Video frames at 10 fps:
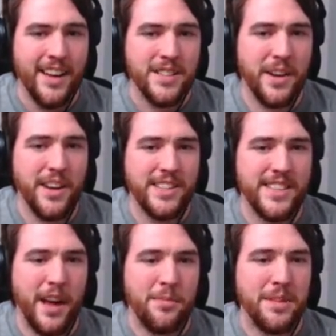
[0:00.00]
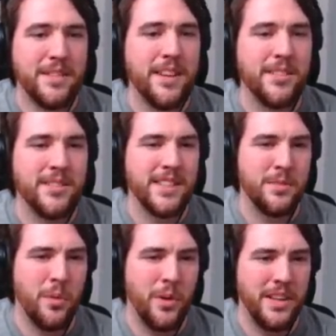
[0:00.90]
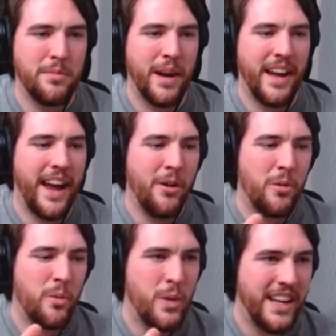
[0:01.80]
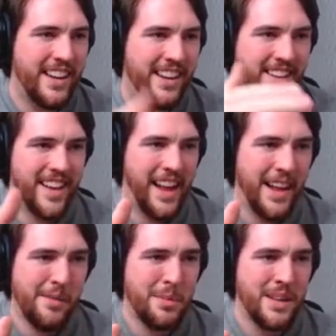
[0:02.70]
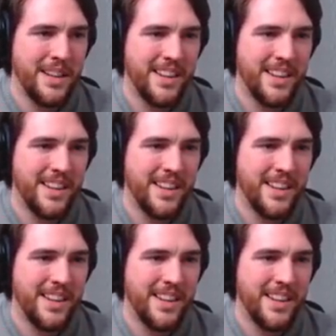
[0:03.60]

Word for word: So I gotta say, I'm a little disappointed by how weak and lame